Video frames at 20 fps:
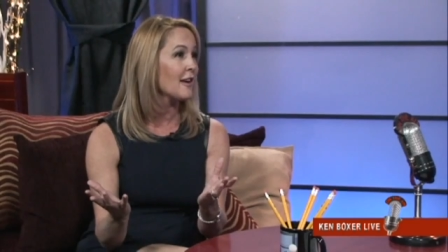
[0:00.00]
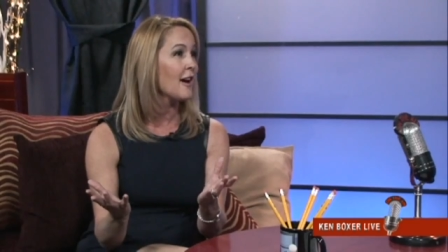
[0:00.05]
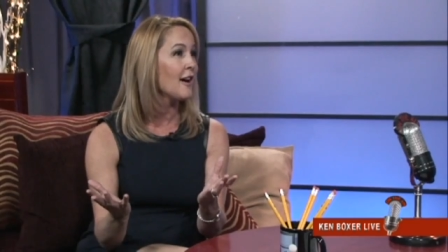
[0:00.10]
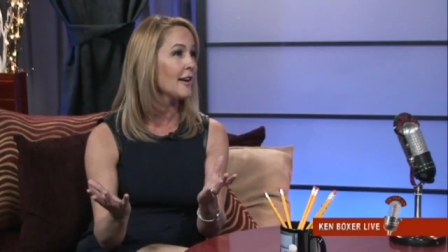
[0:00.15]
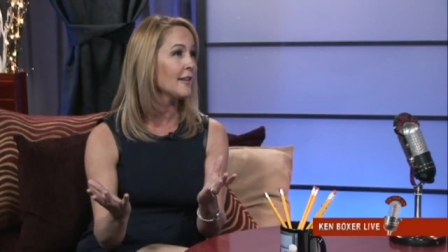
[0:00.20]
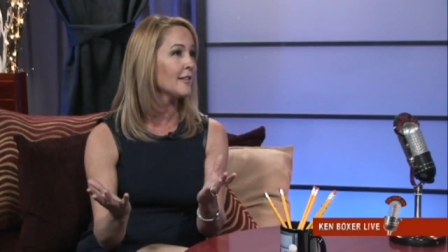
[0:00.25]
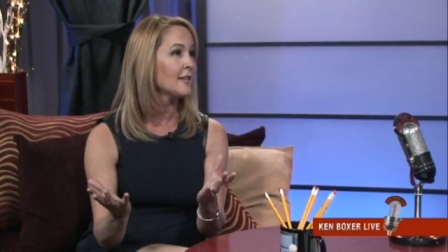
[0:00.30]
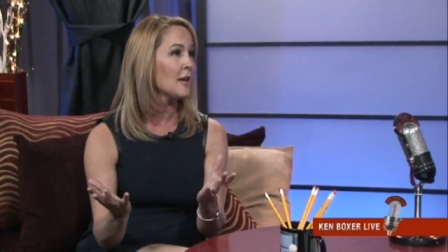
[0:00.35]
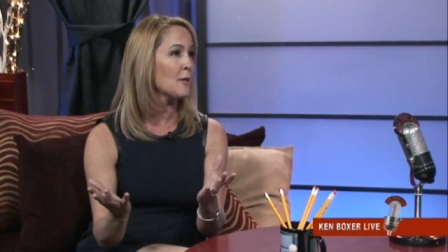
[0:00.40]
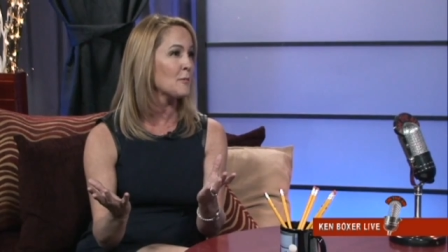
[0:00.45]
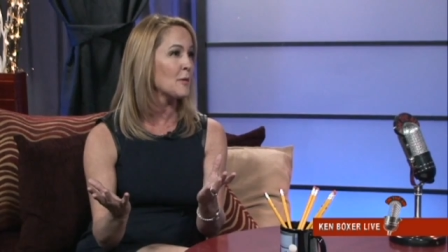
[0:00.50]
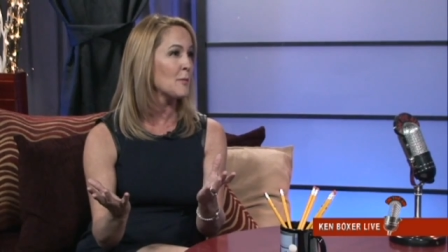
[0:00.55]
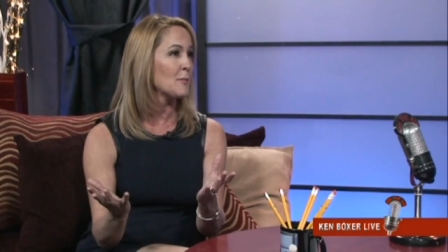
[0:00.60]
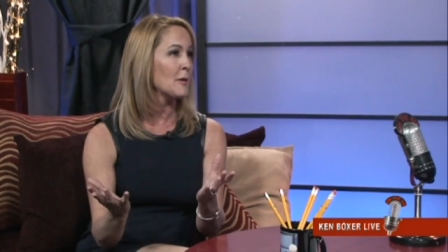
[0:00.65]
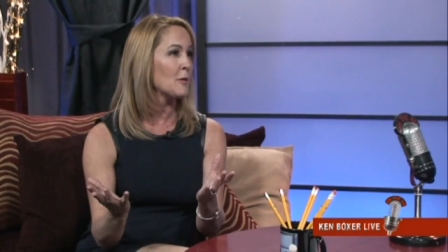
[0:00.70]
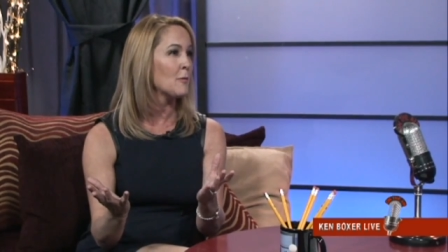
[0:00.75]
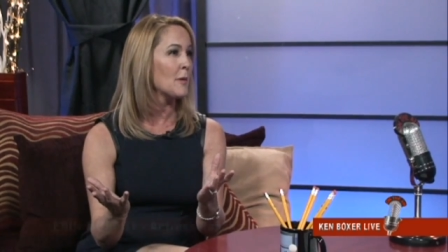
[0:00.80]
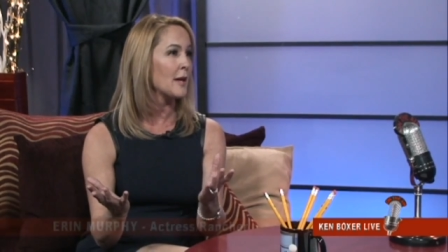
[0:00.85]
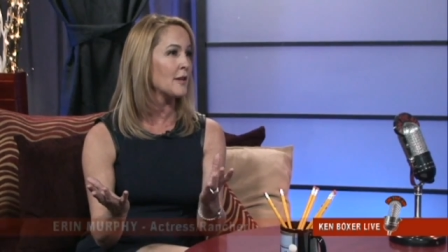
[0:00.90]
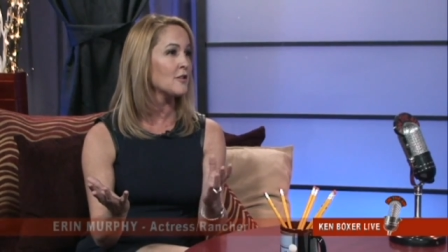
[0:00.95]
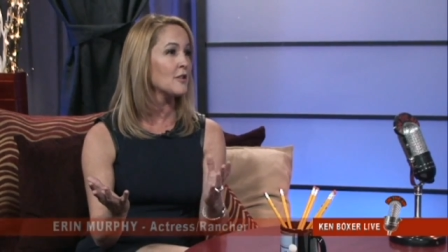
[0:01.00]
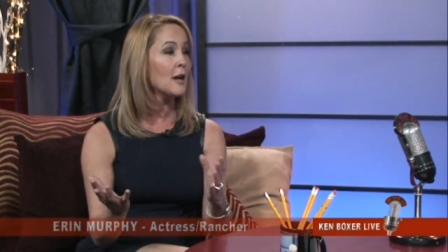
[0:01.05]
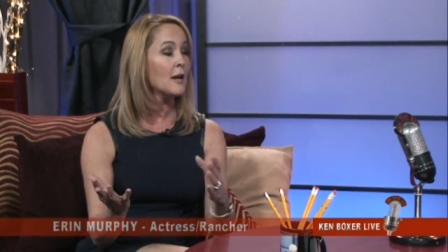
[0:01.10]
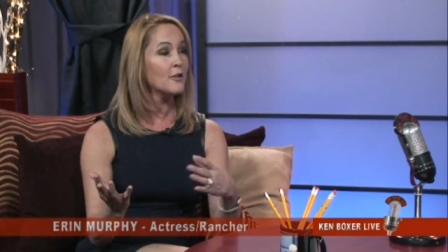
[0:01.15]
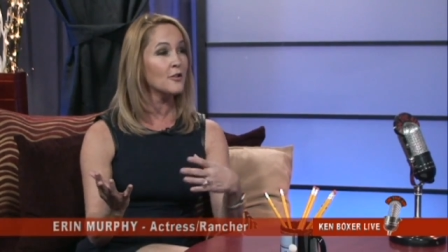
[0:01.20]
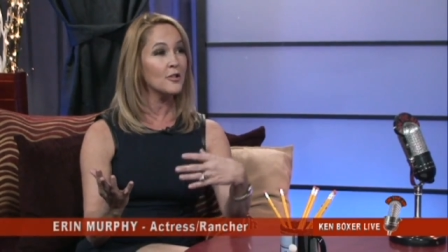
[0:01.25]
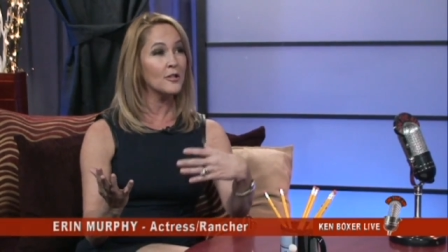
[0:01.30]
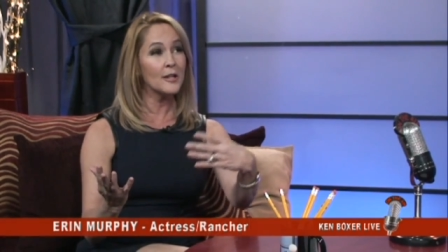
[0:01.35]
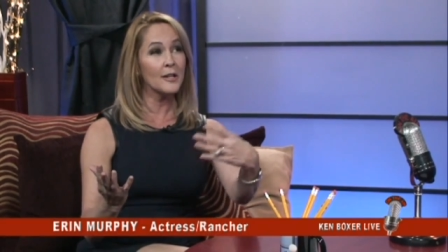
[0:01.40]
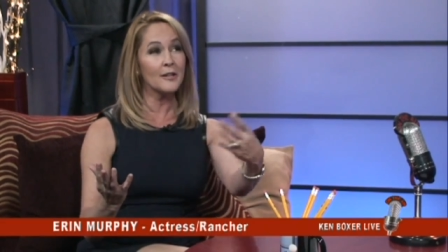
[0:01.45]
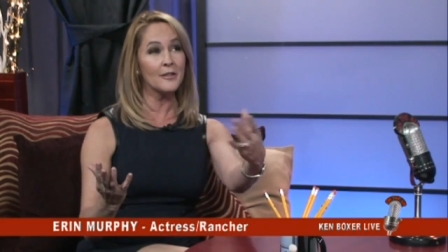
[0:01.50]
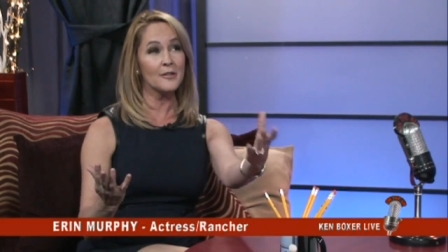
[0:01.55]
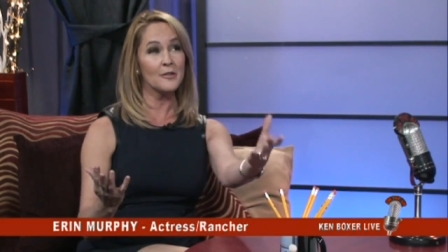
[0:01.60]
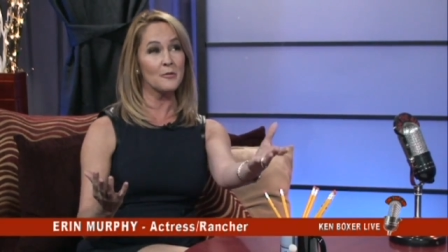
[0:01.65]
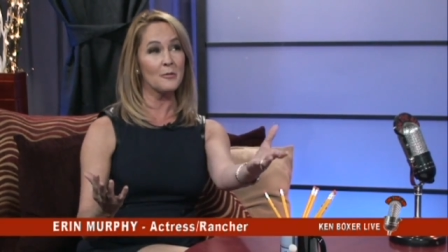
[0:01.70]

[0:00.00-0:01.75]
the concept of Bewitched. She could